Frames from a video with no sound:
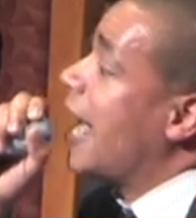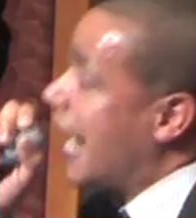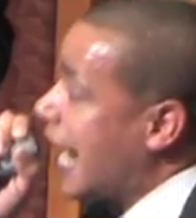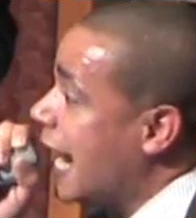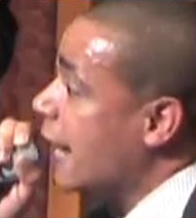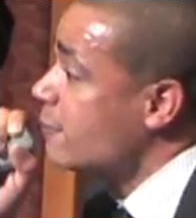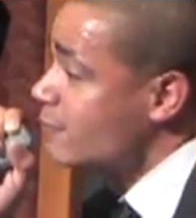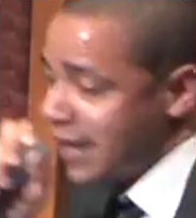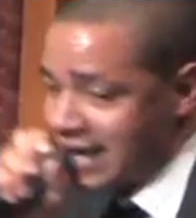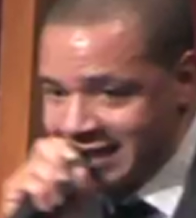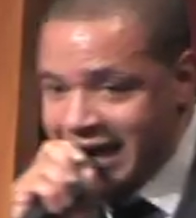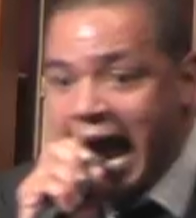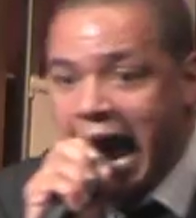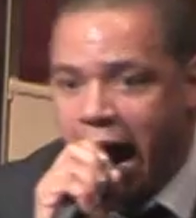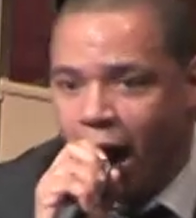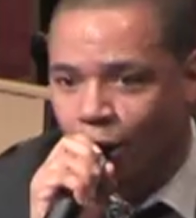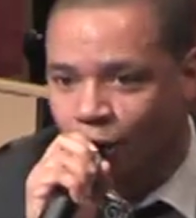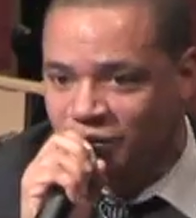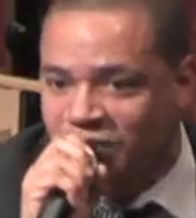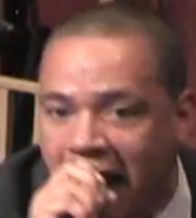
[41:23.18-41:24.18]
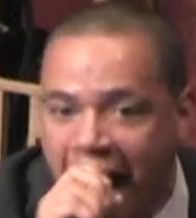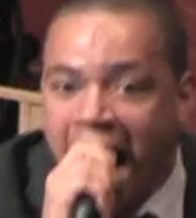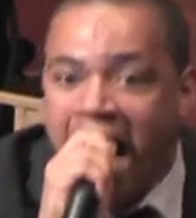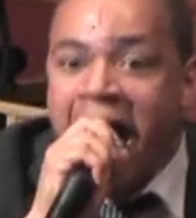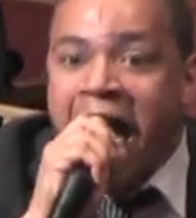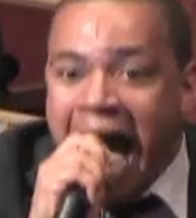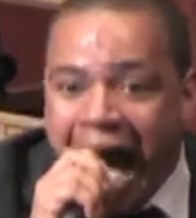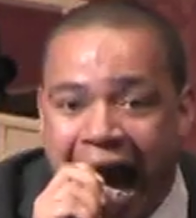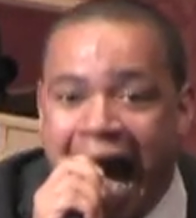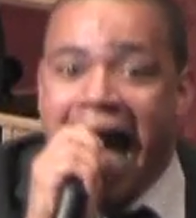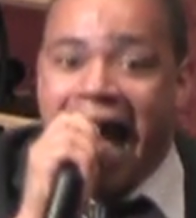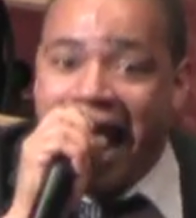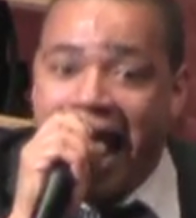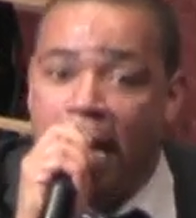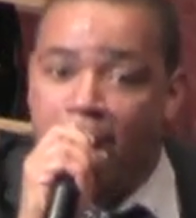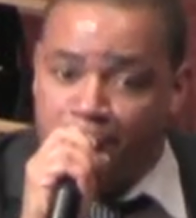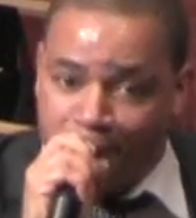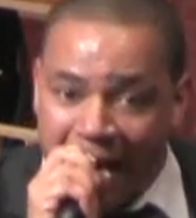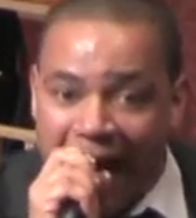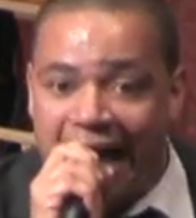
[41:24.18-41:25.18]
downs. I had
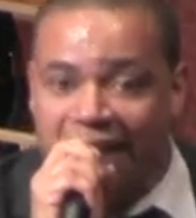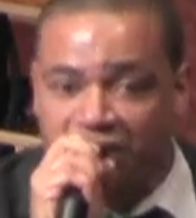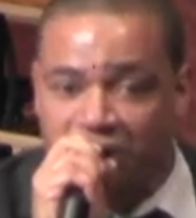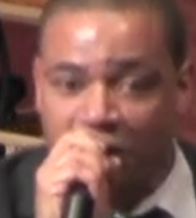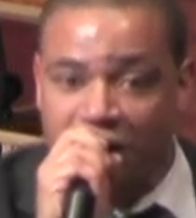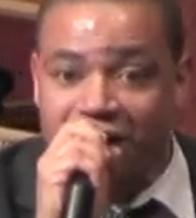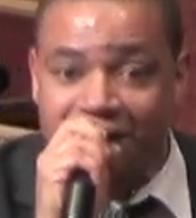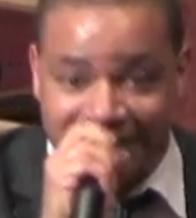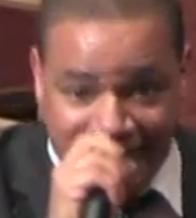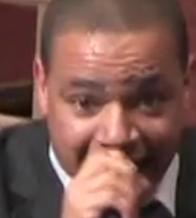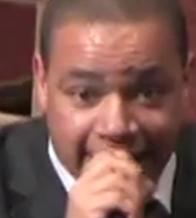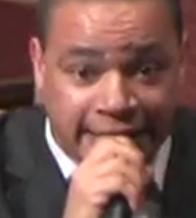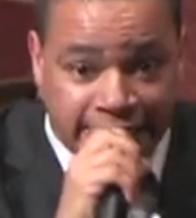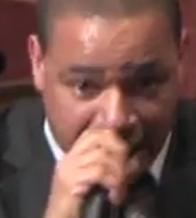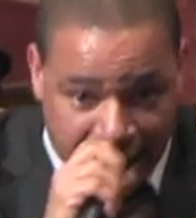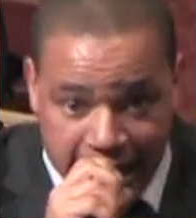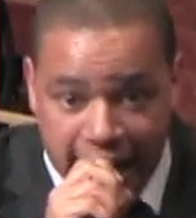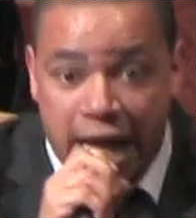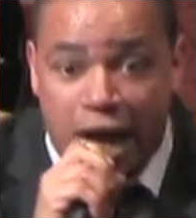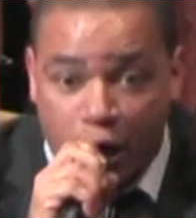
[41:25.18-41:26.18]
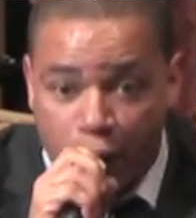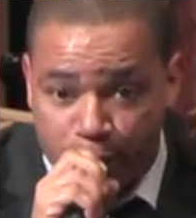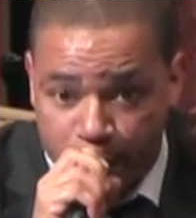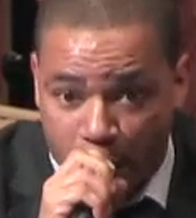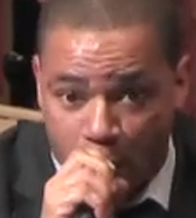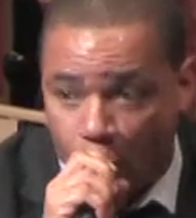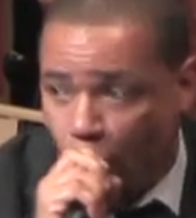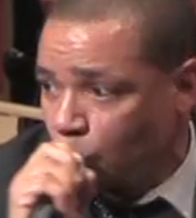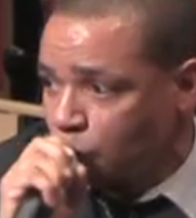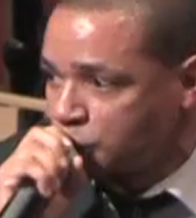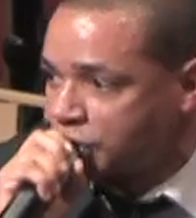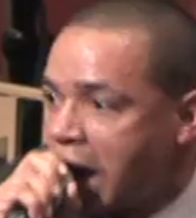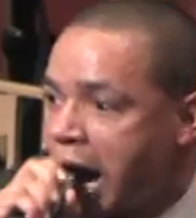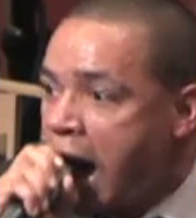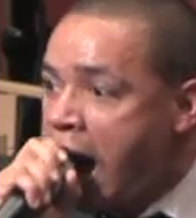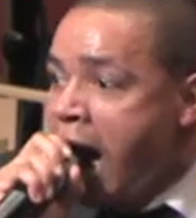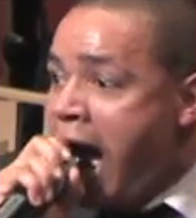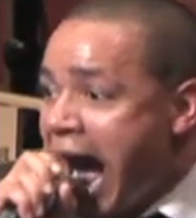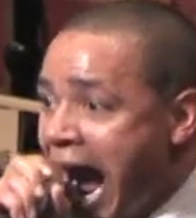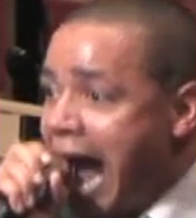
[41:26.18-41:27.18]
patches in the elbows
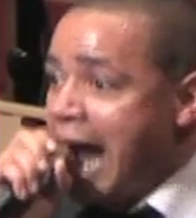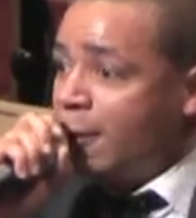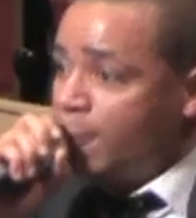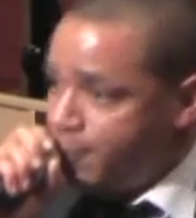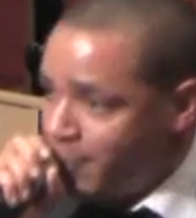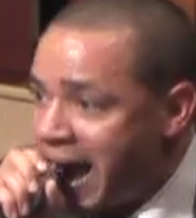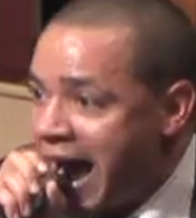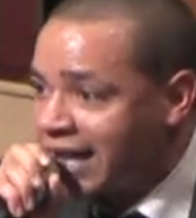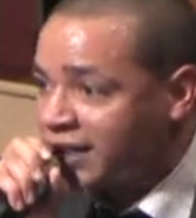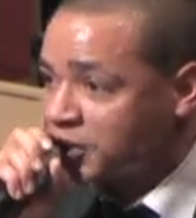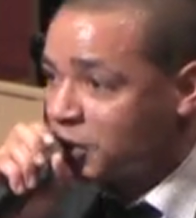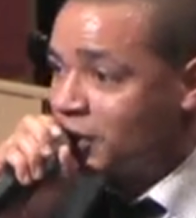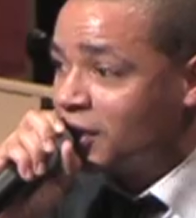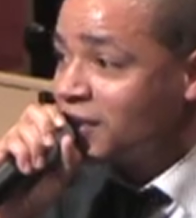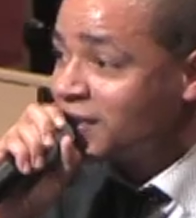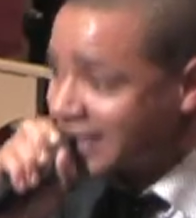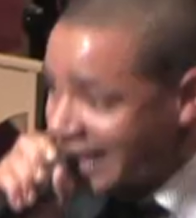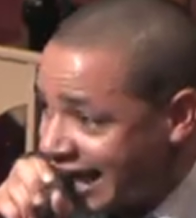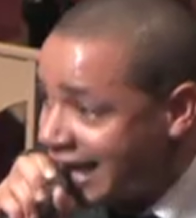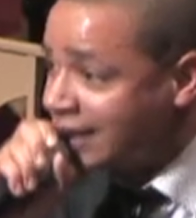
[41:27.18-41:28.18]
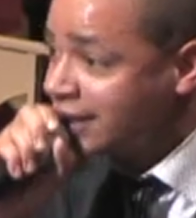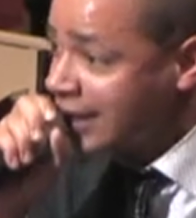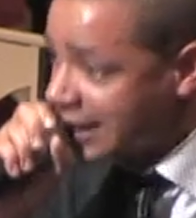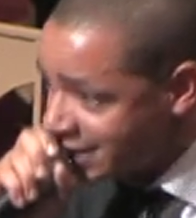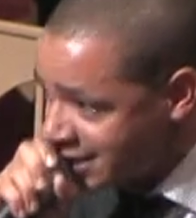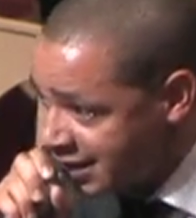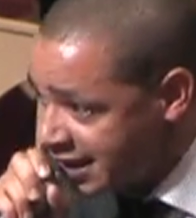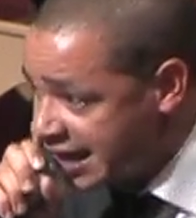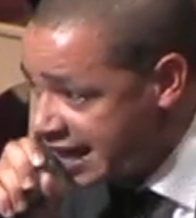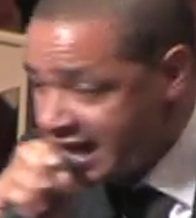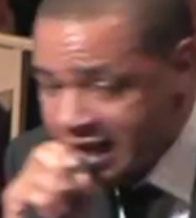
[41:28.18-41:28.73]
and patches in the knees